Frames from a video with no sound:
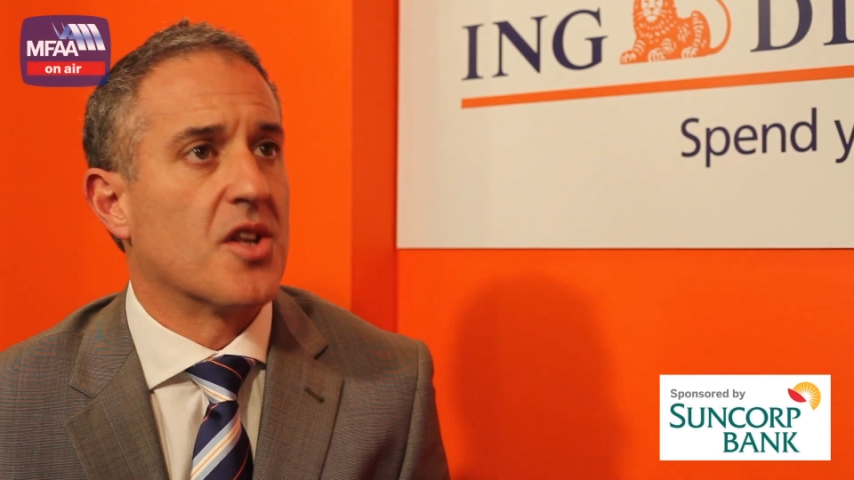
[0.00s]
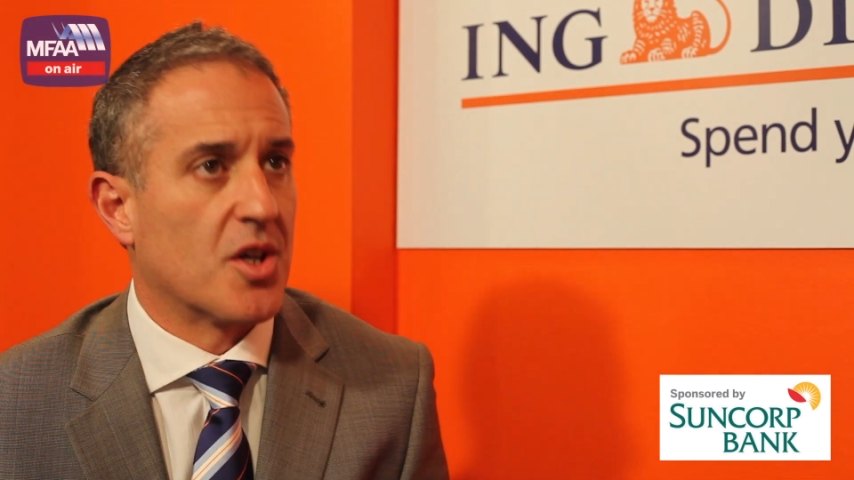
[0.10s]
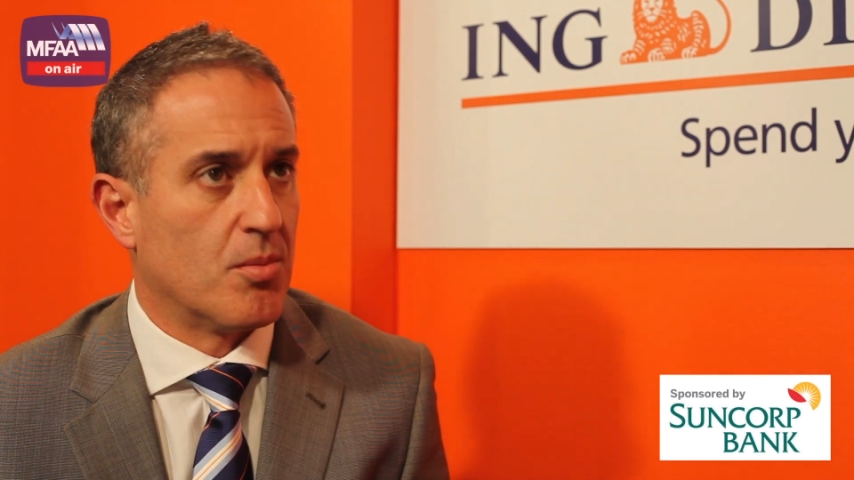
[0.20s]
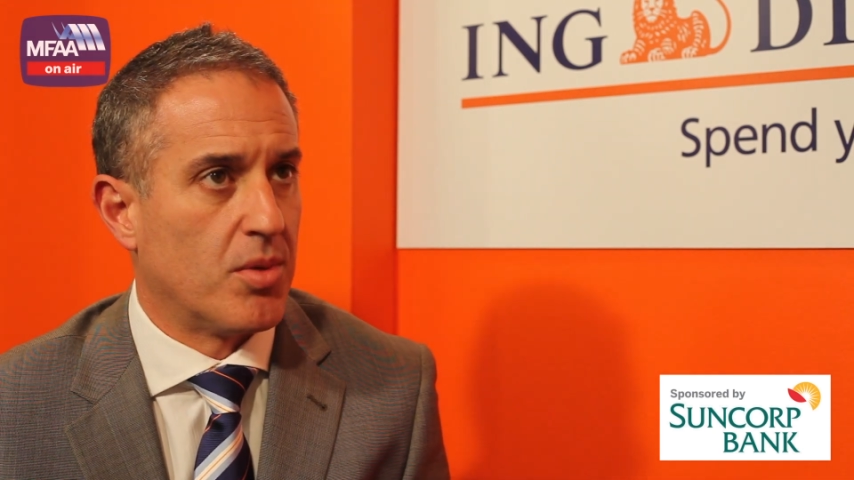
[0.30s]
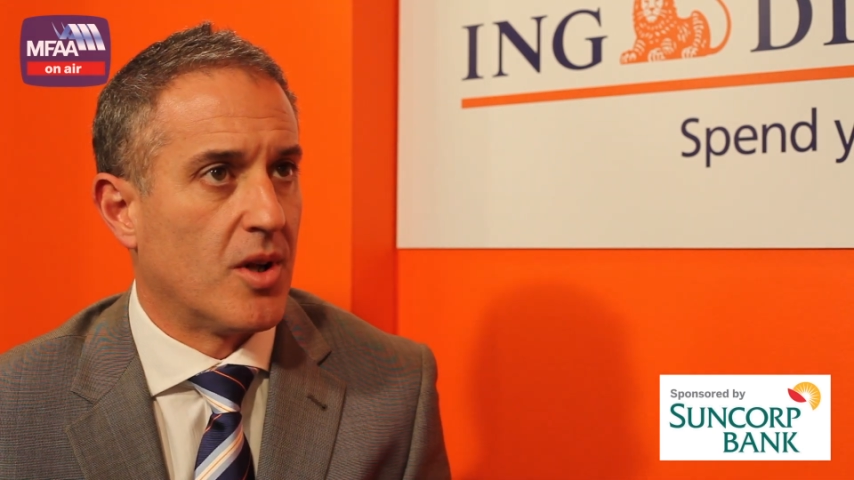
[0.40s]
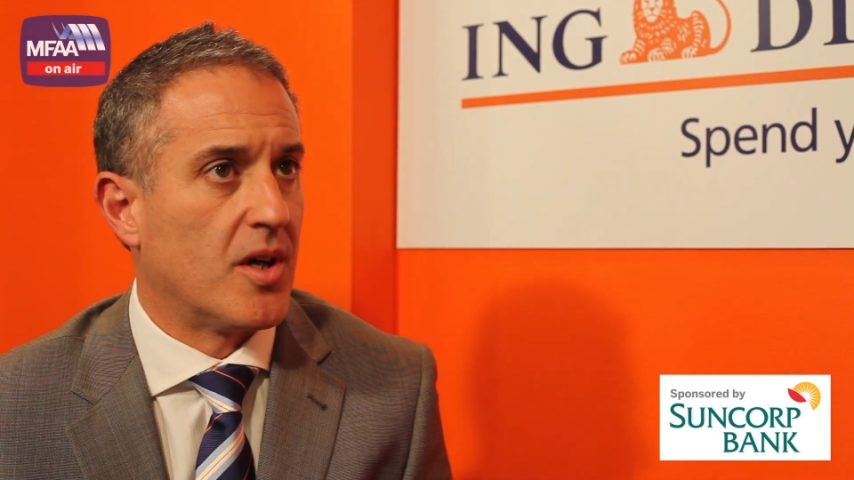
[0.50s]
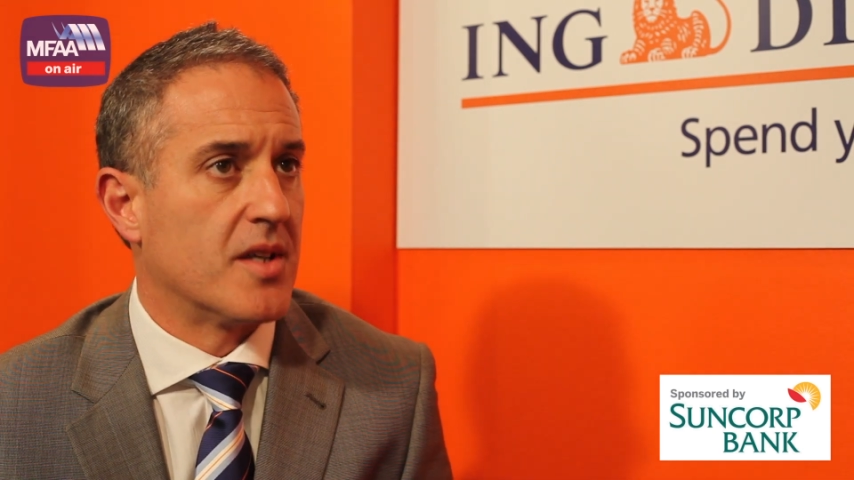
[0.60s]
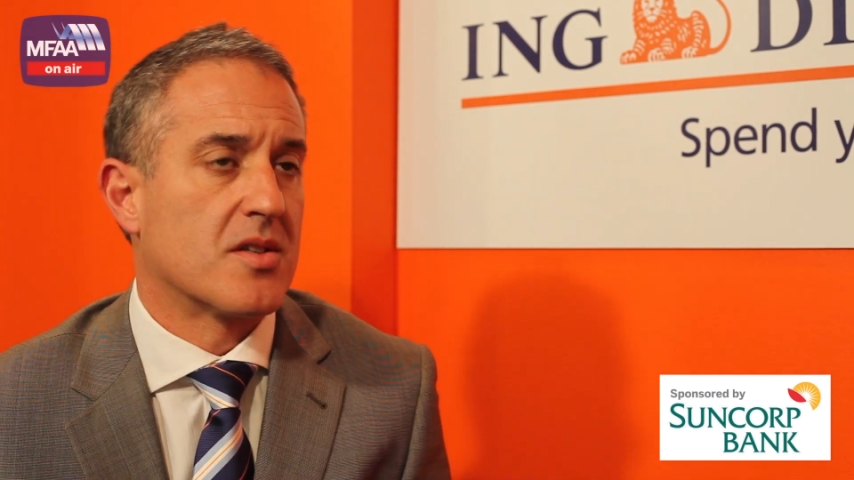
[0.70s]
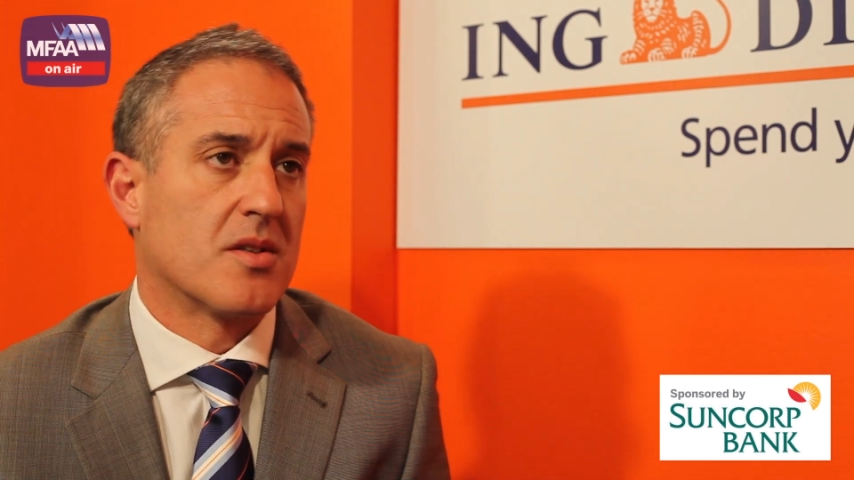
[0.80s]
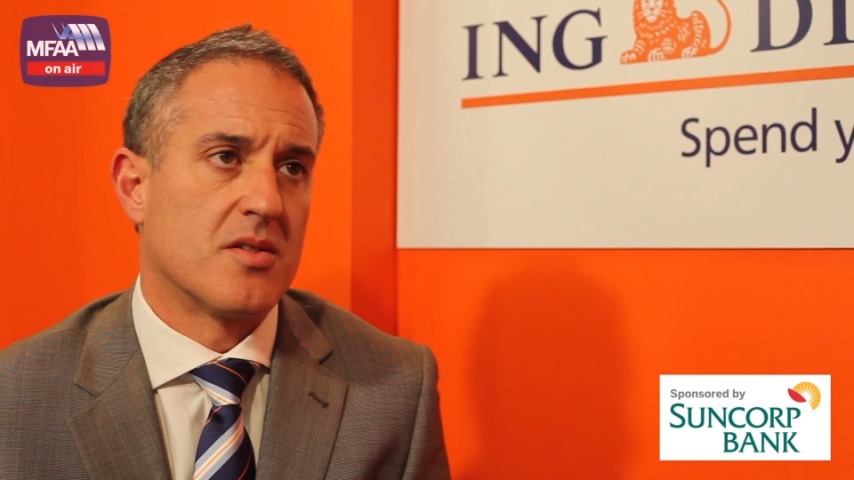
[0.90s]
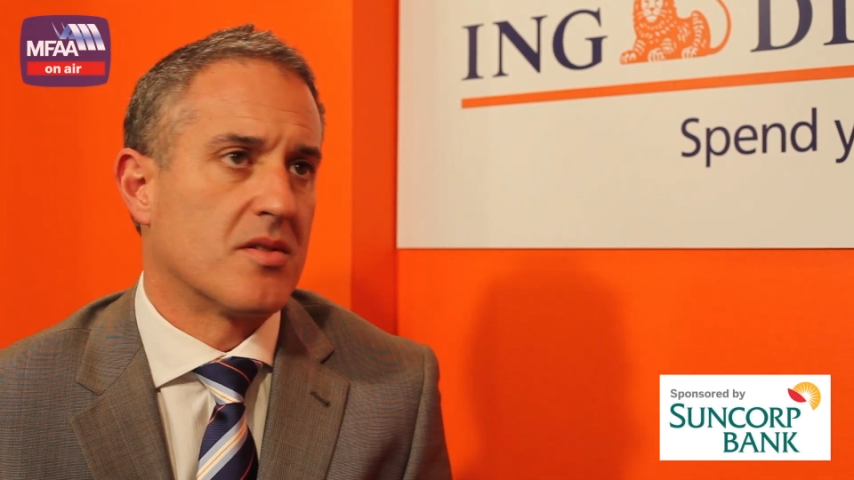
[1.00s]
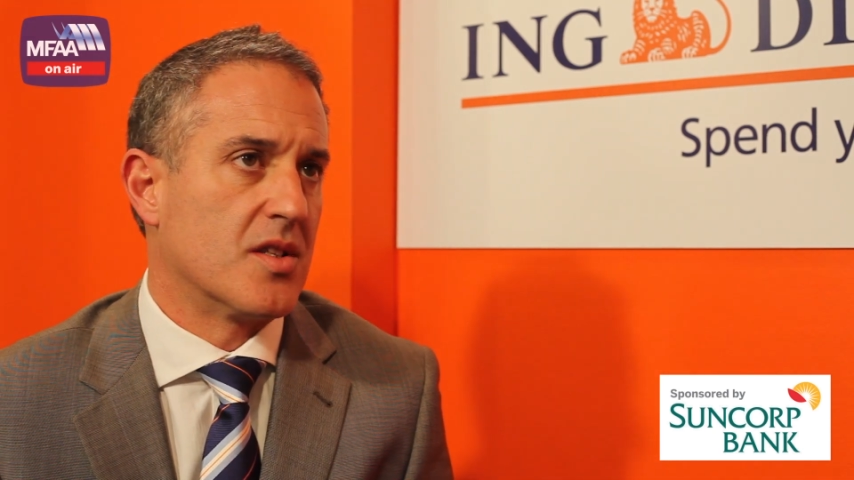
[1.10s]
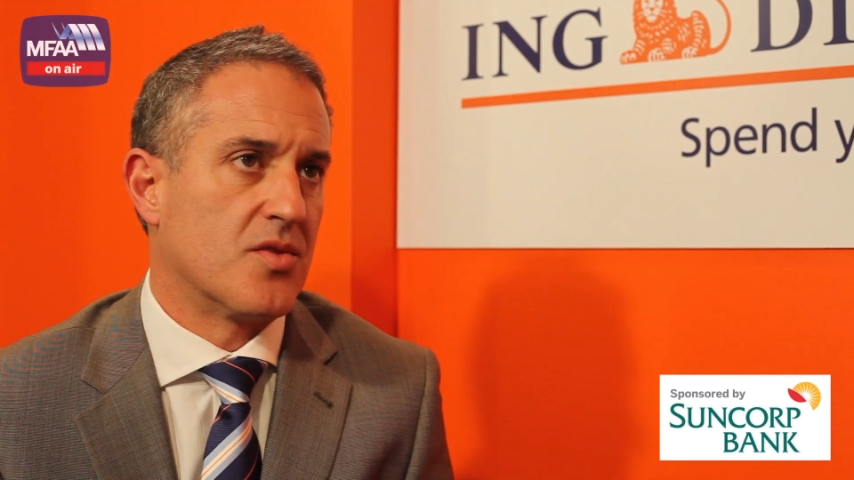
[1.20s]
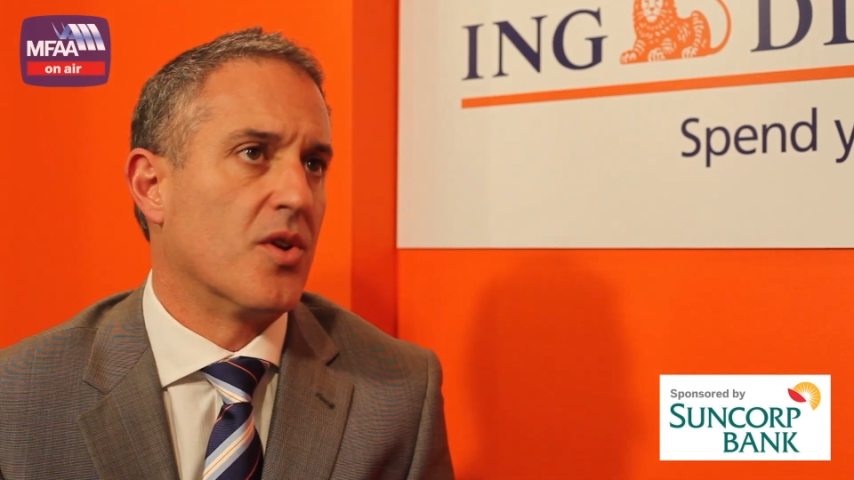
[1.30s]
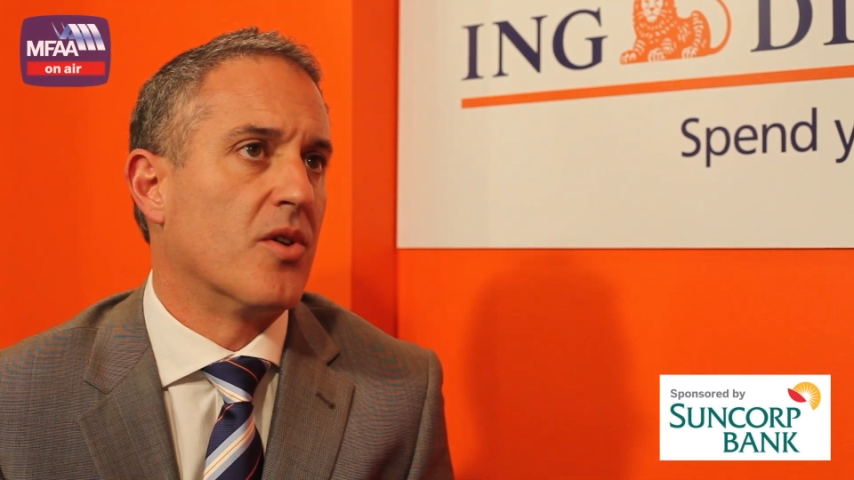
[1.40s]
the compliance, because
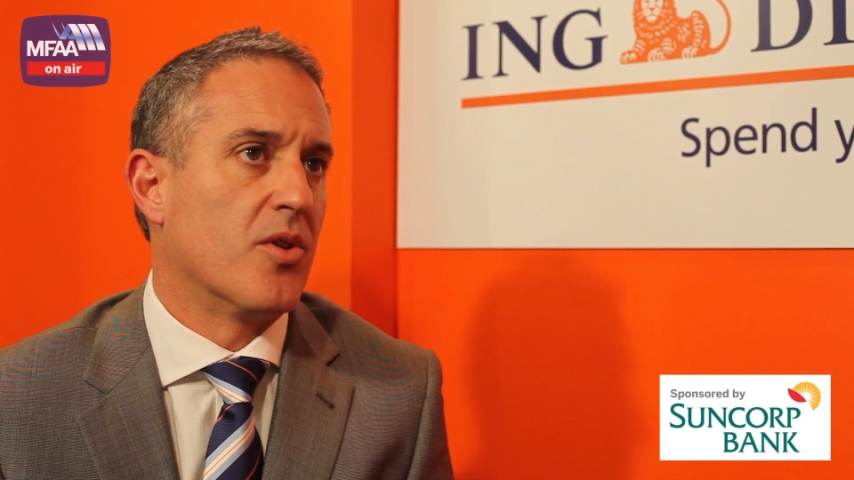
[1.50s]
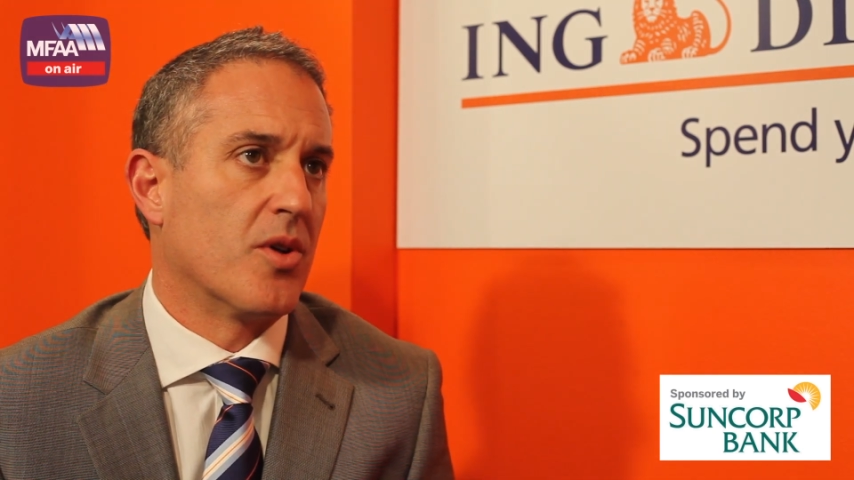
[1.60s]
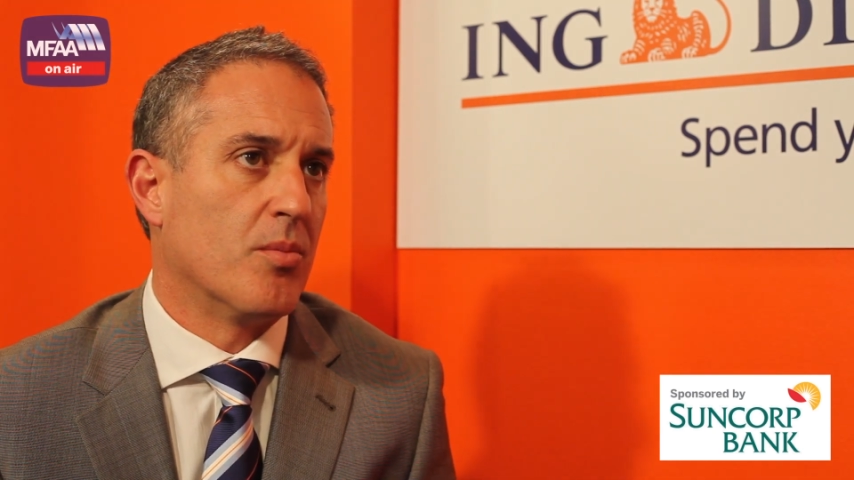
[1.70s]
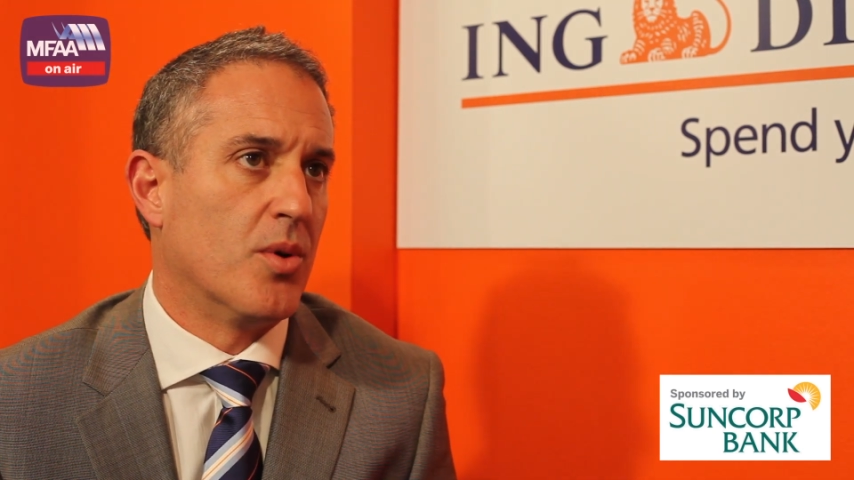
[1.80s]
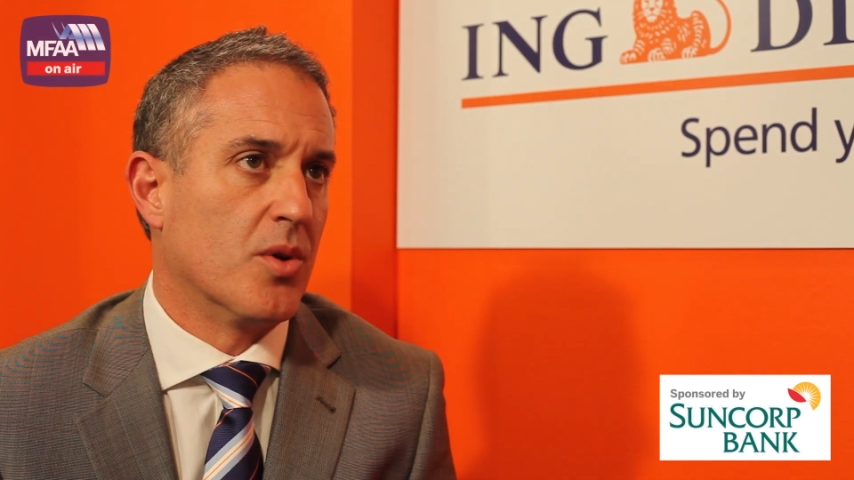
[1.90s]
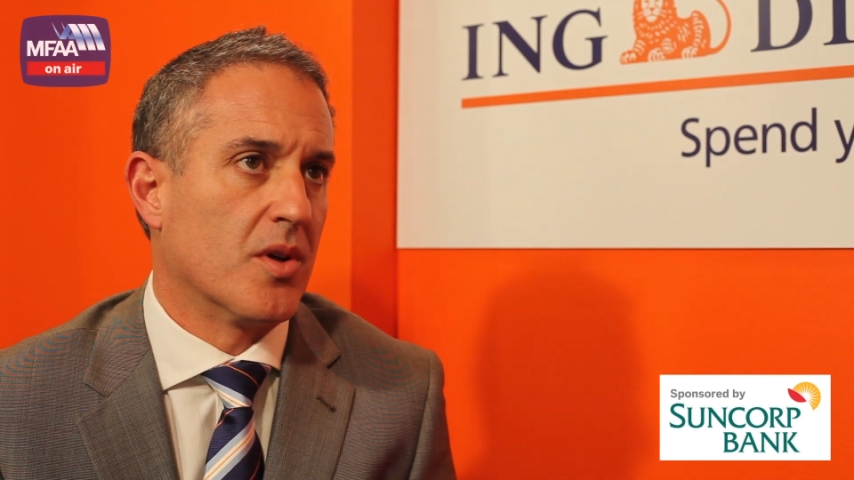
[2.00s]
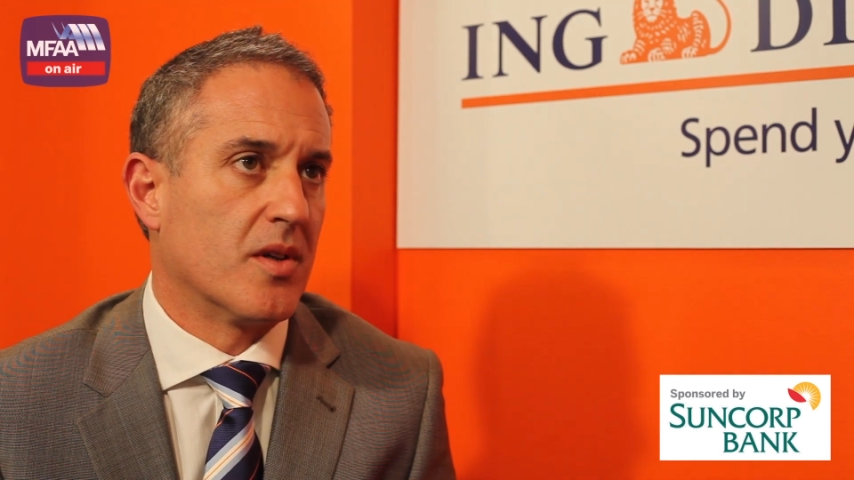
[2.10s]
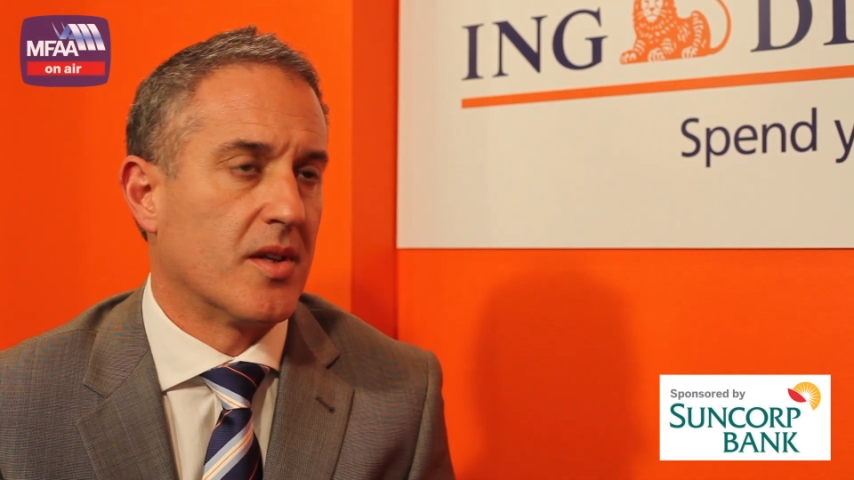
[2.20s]
it's very, very important.